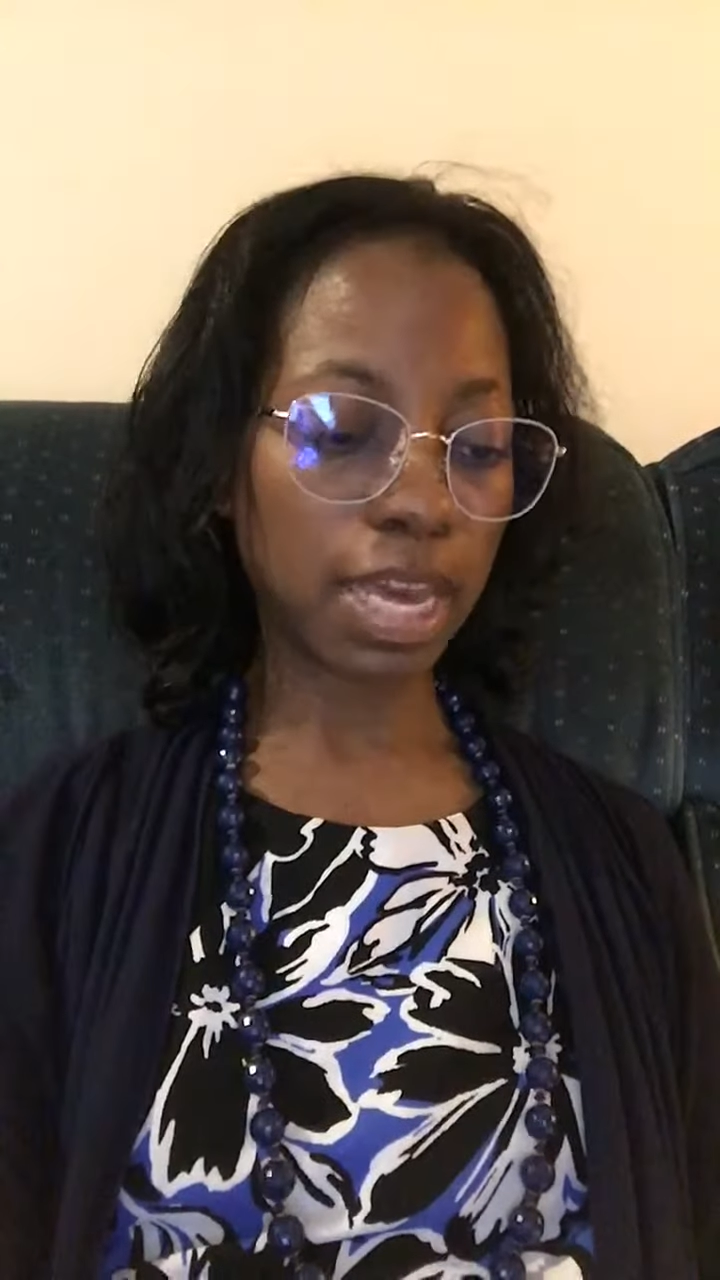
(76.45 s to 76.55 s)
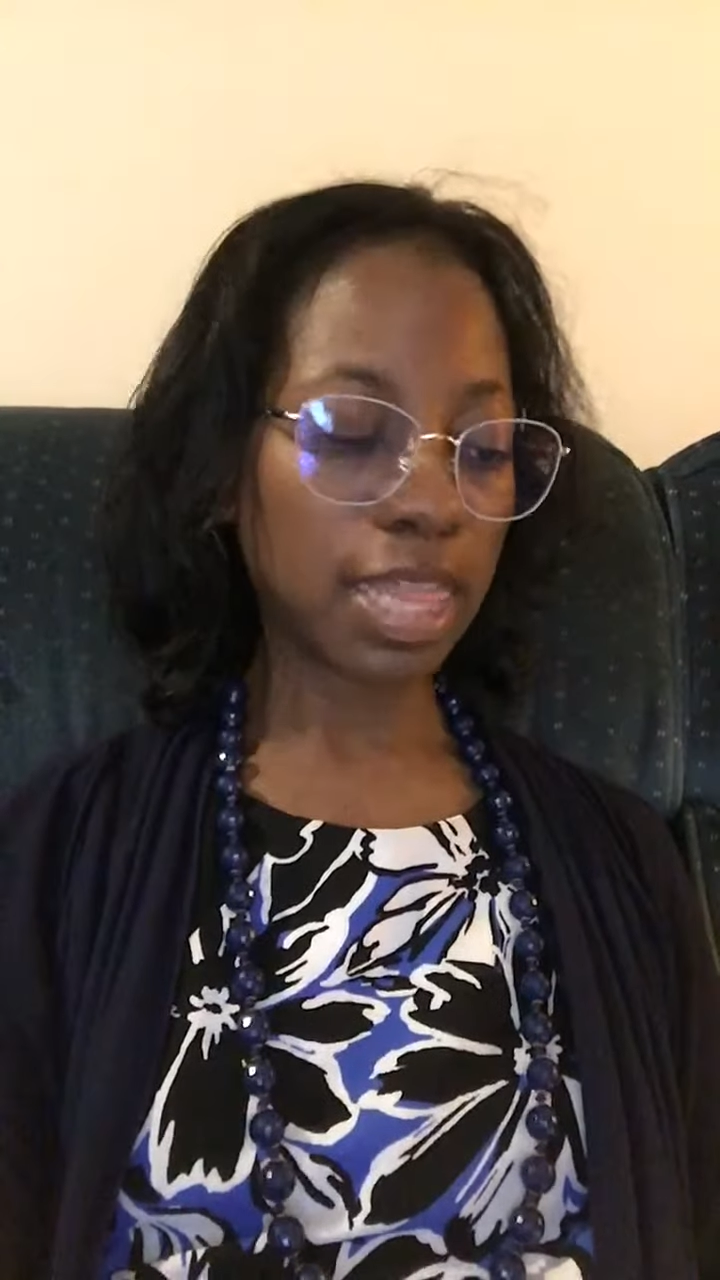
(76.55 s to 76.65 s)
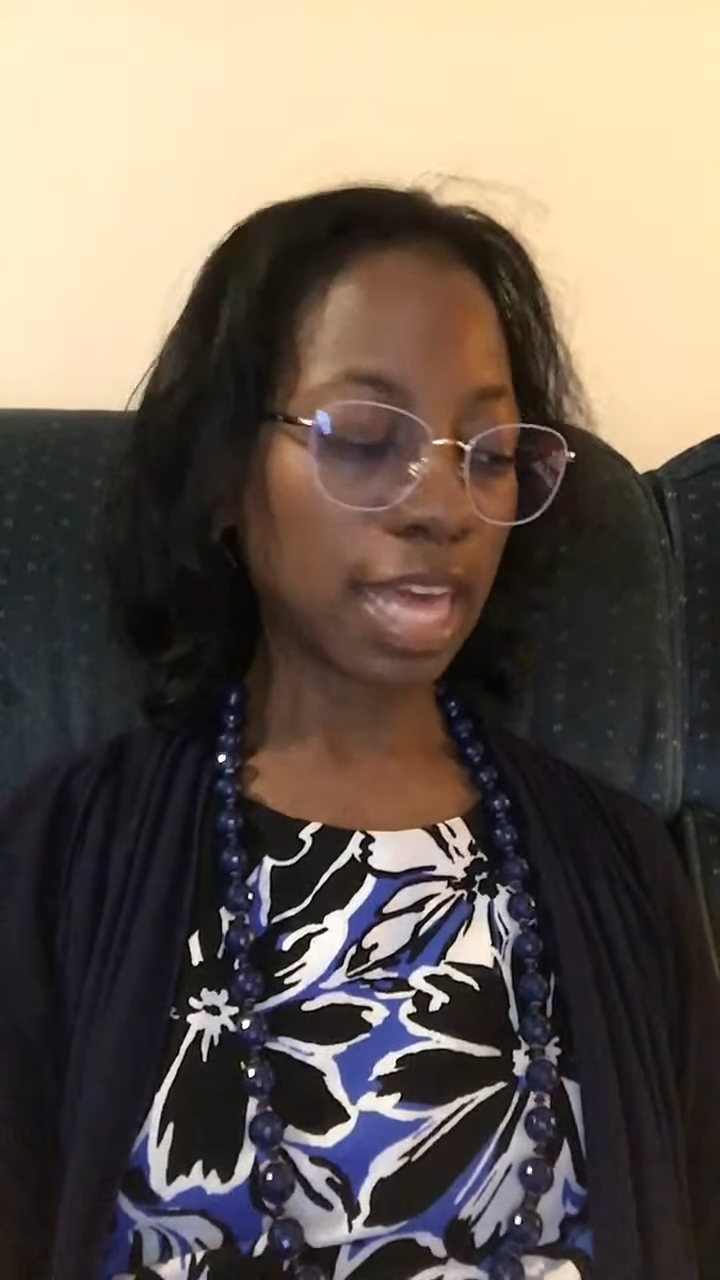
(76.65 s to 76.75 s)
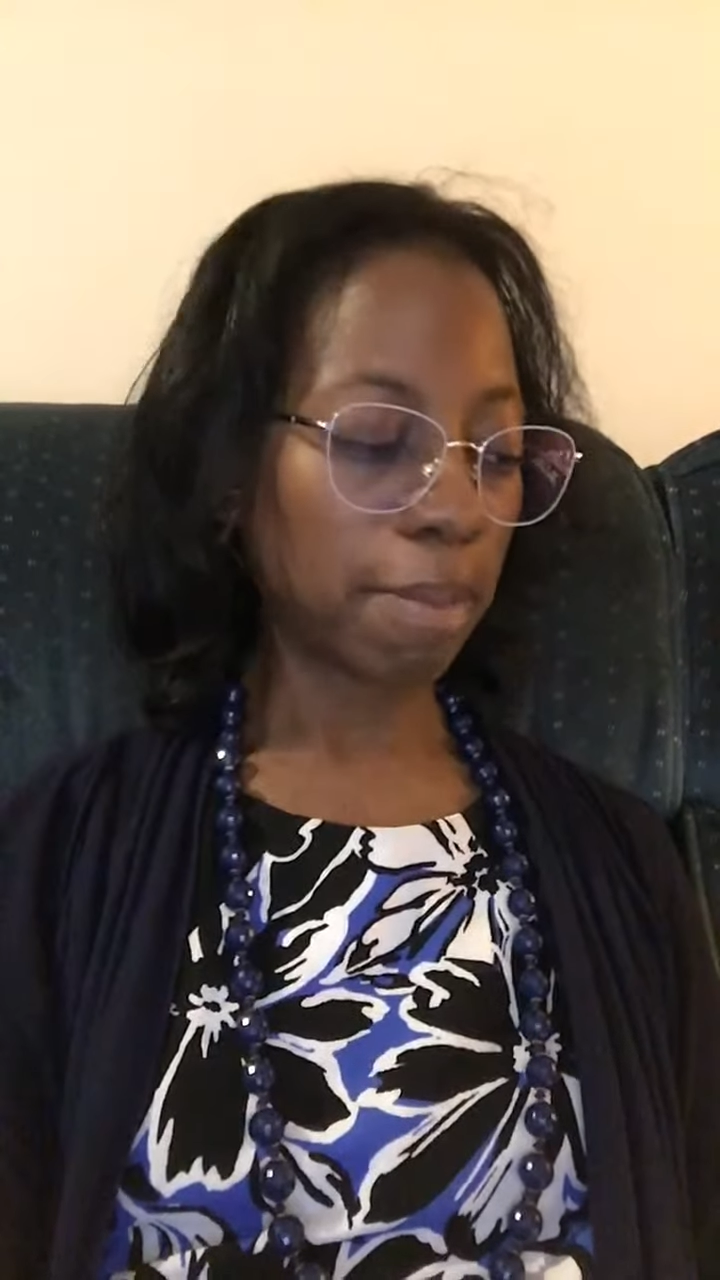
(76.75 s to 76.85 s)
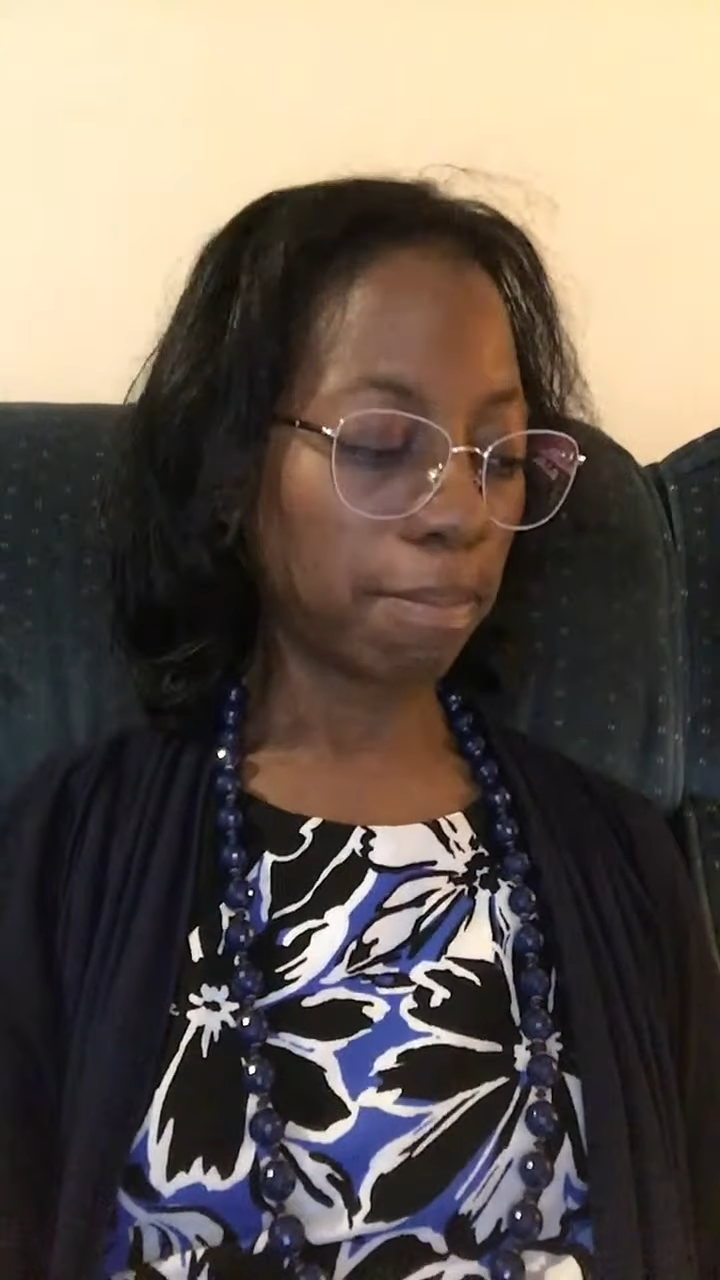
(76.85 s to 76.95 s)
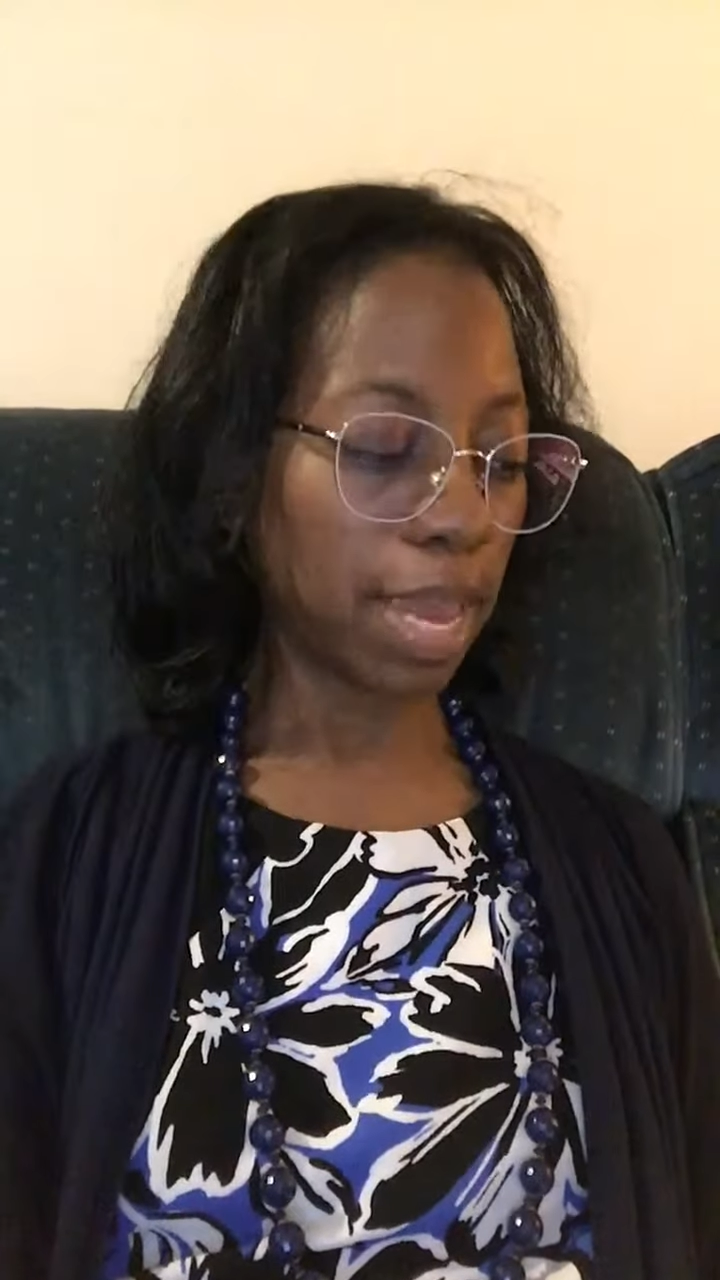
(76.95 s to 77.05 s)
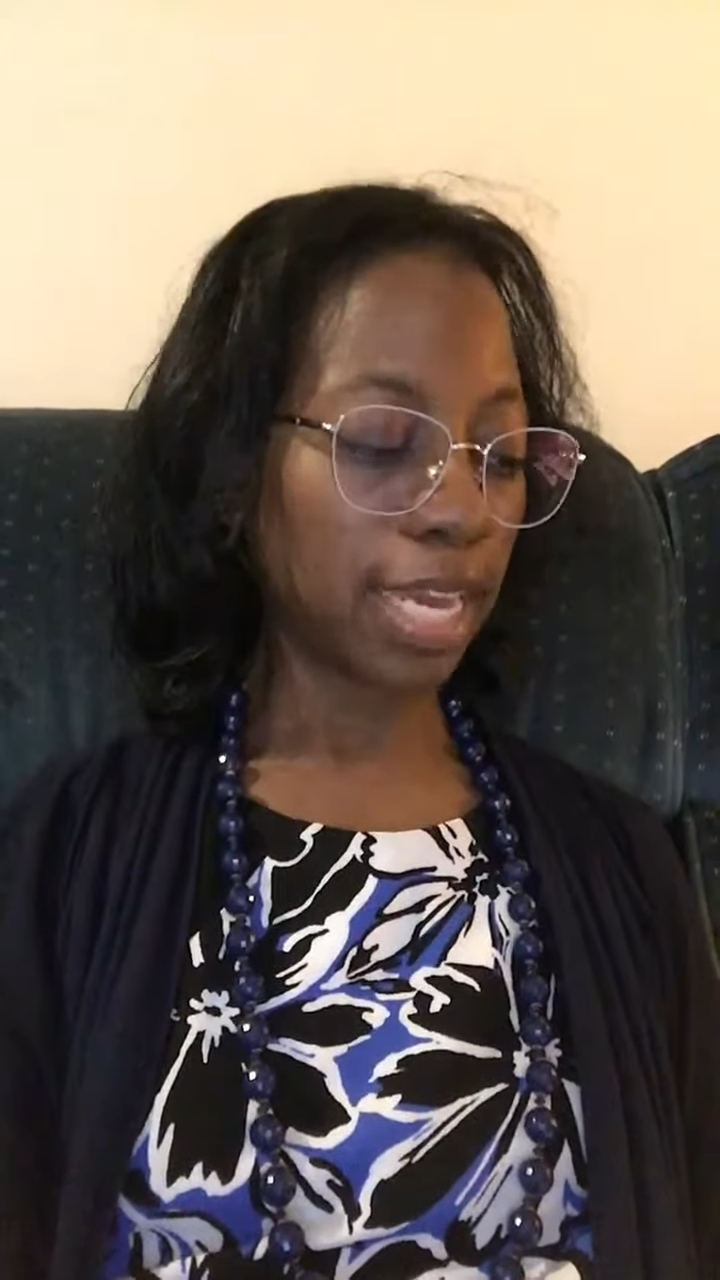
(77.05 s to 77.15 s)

that may